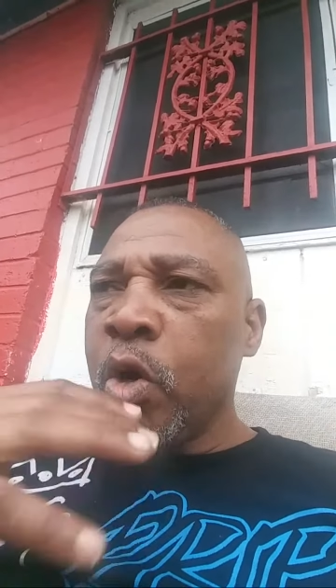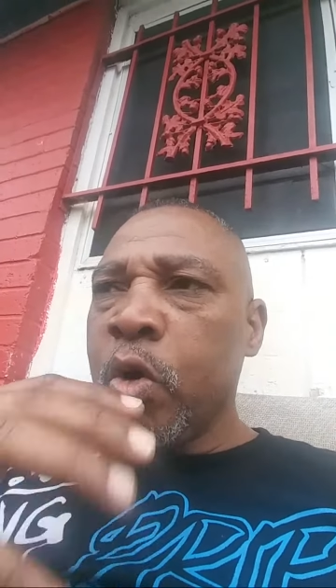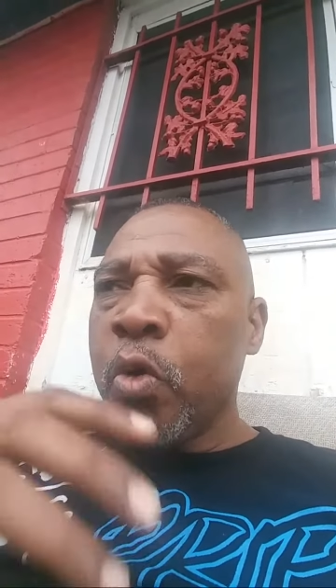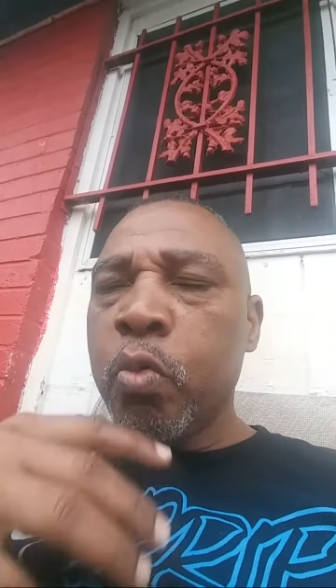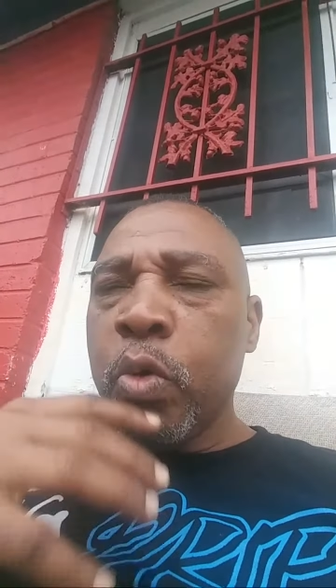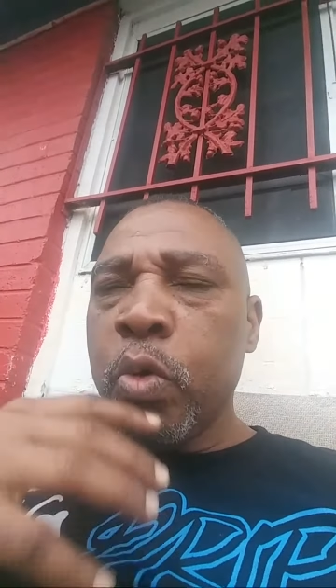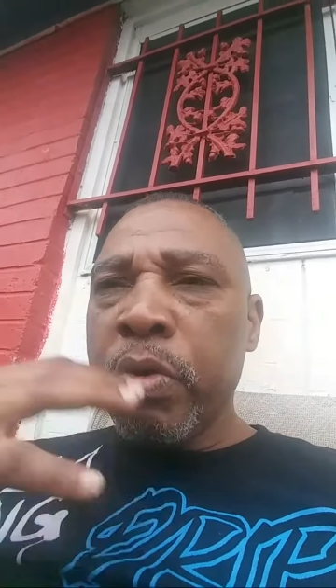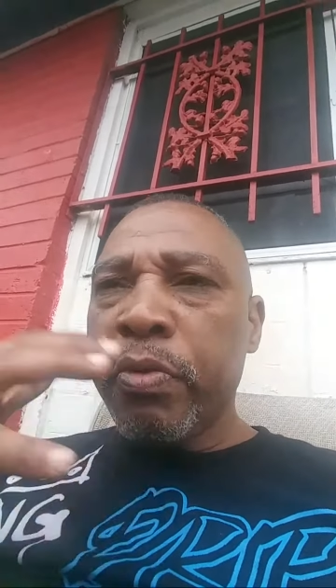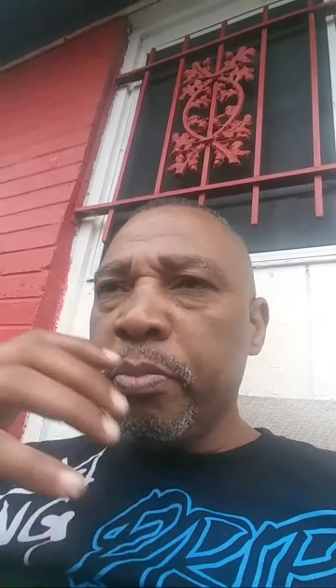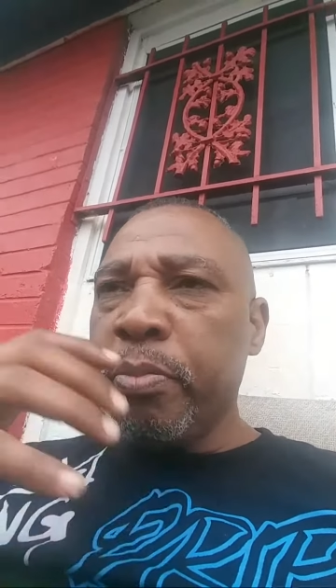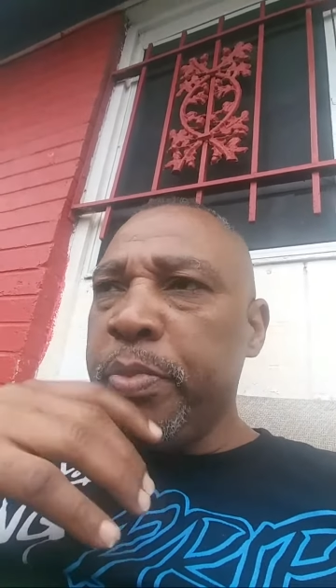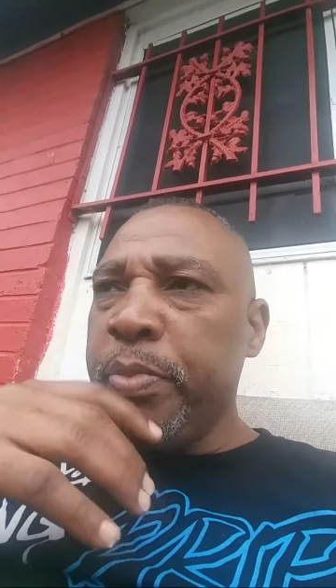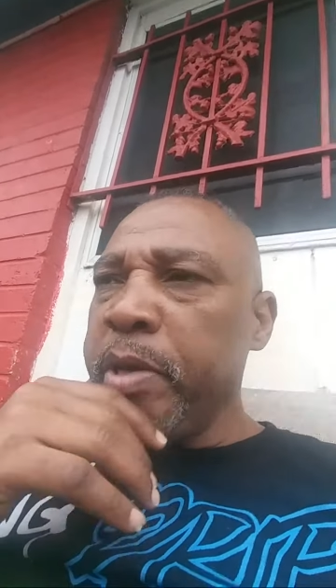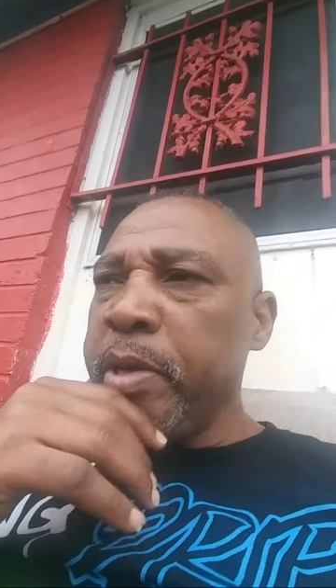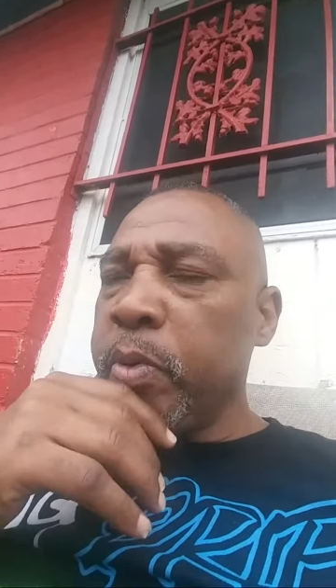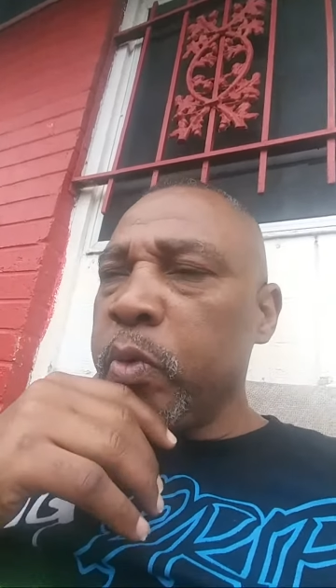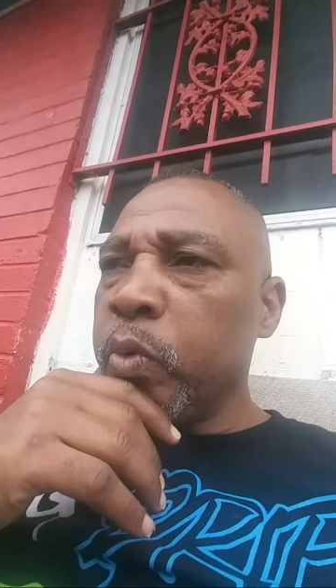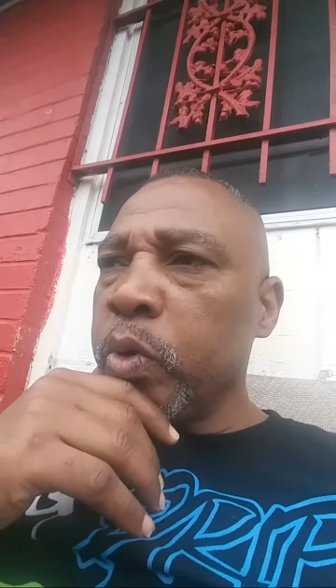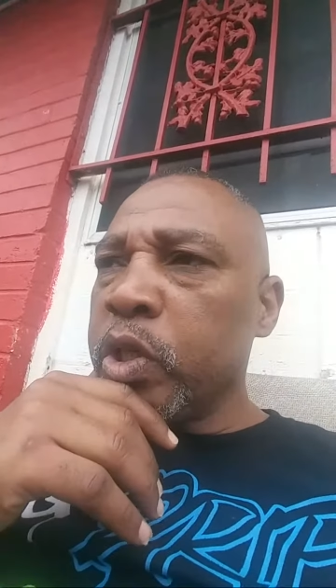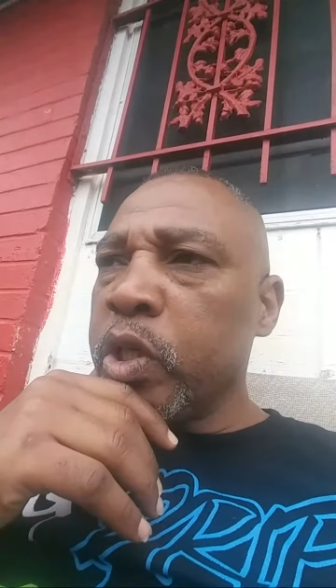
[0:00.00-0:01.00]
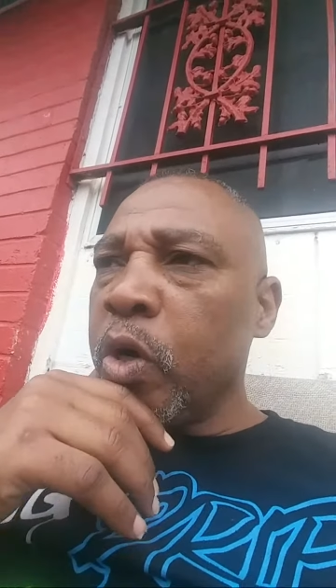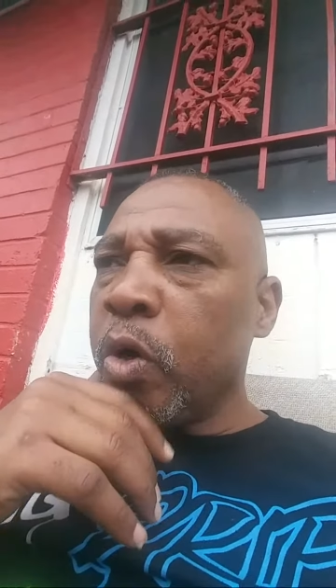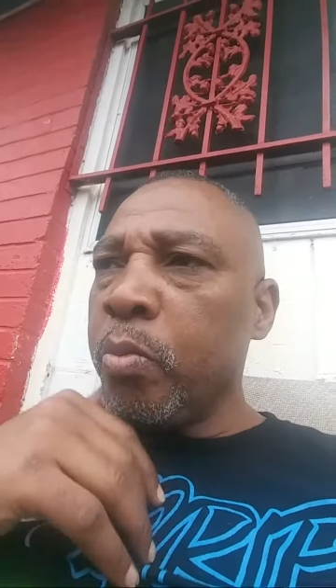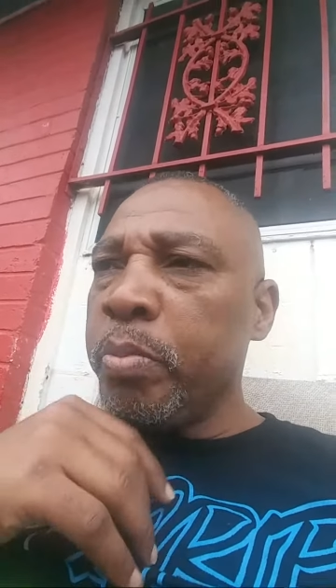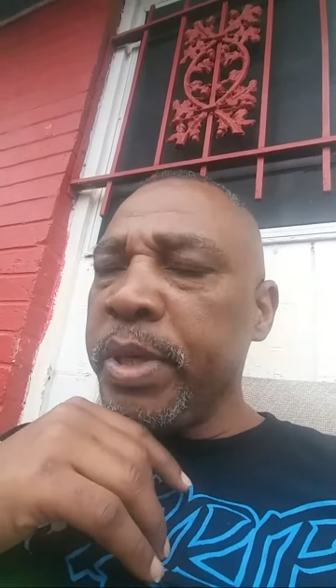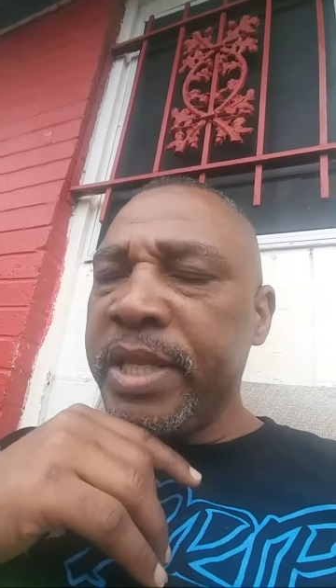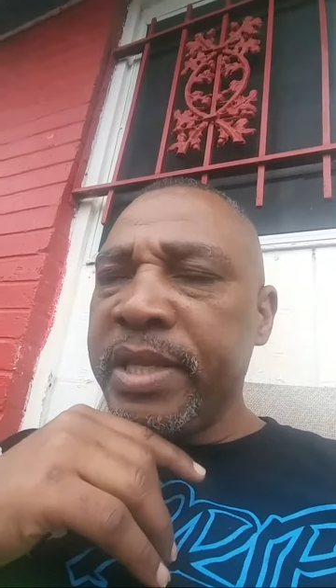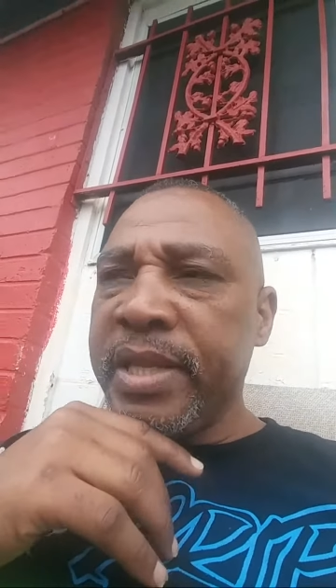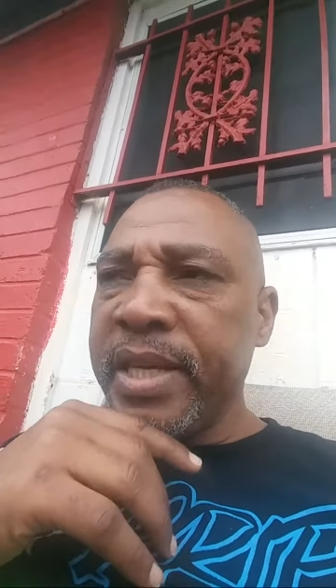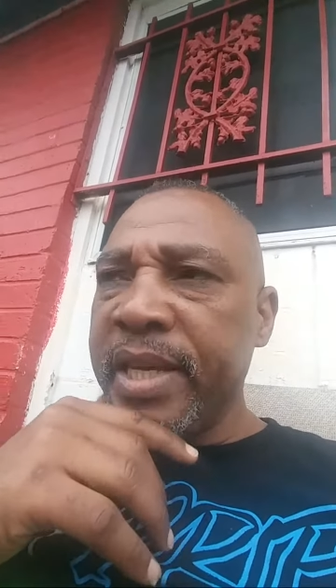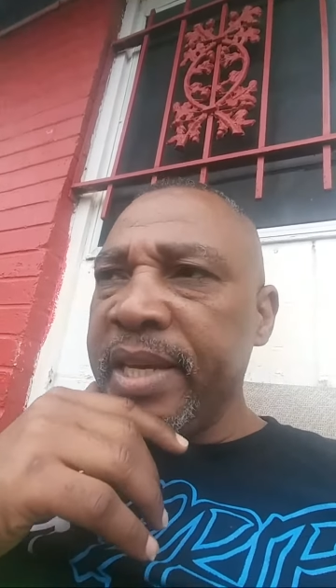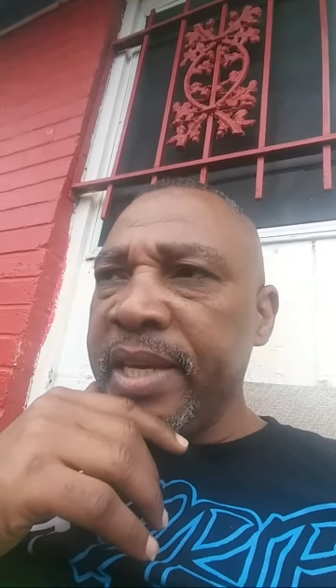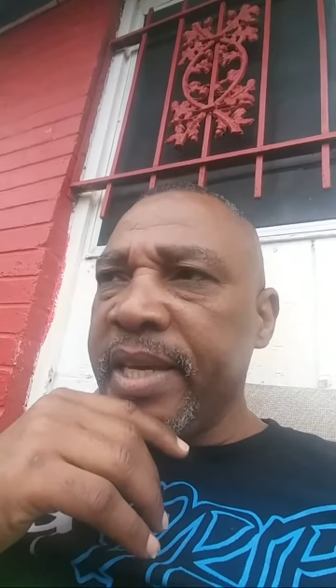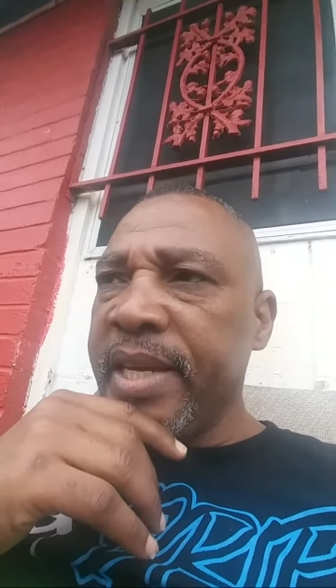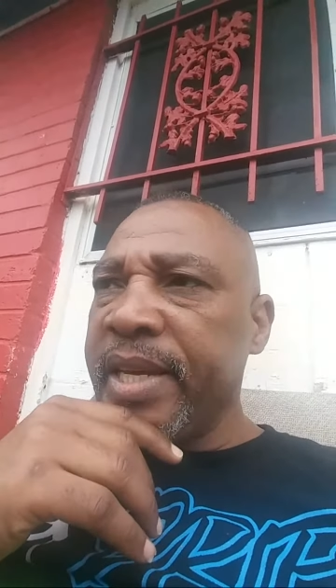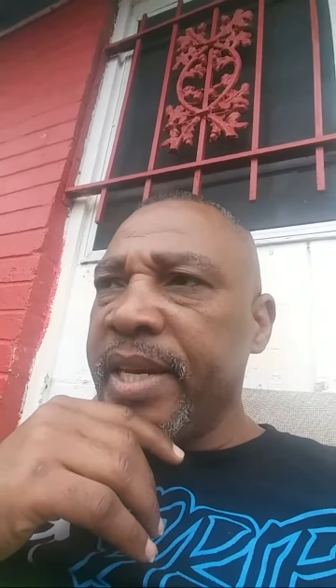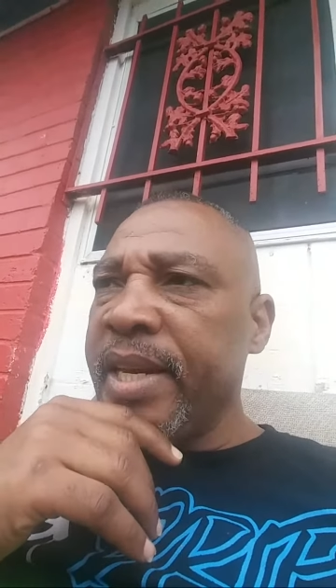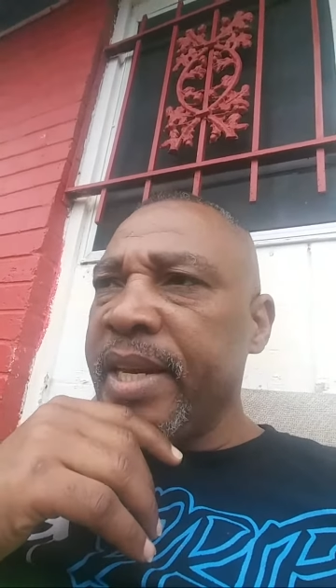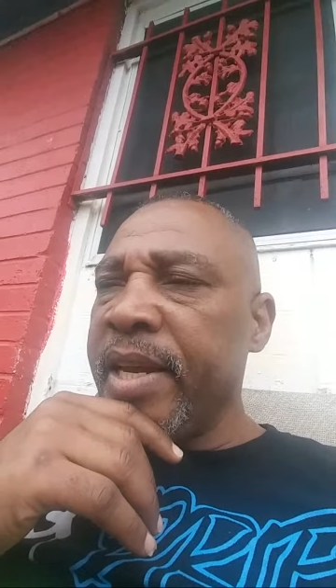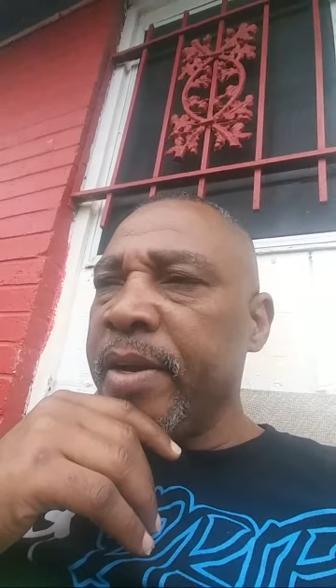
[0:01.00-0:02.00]
what the people was gonna be
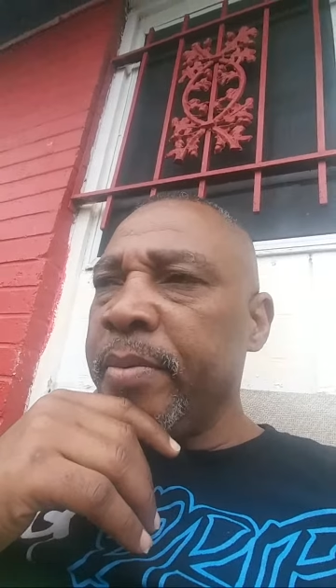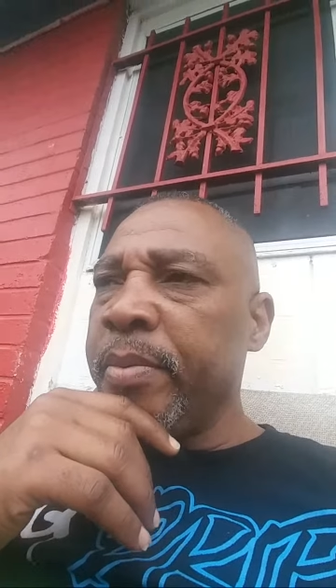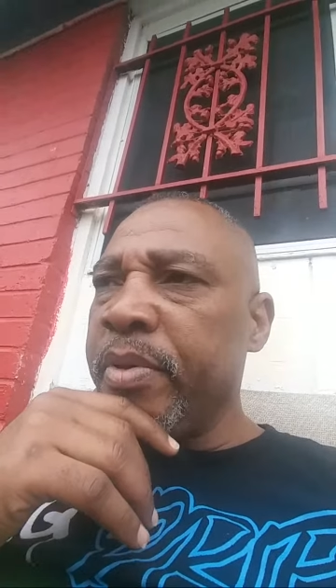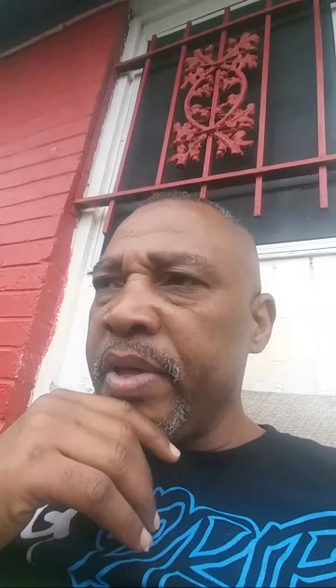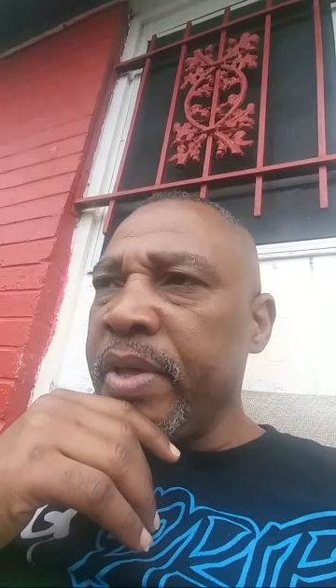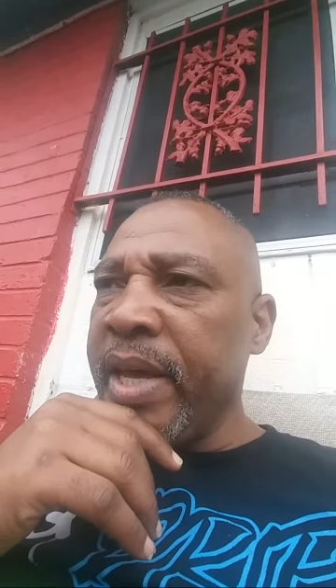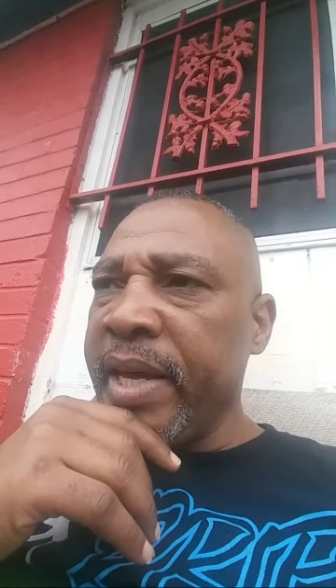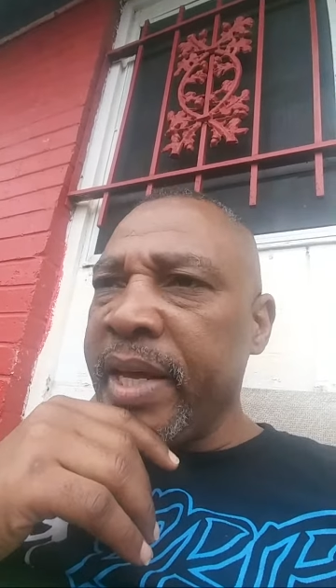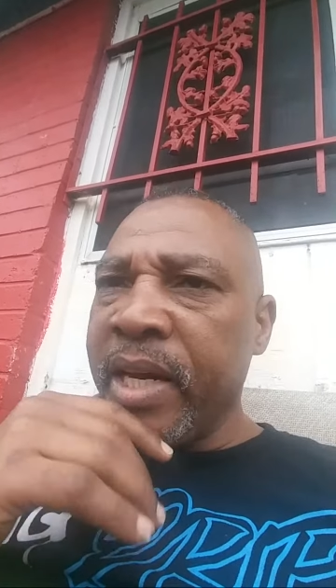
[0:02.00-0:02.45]
thinking and everything.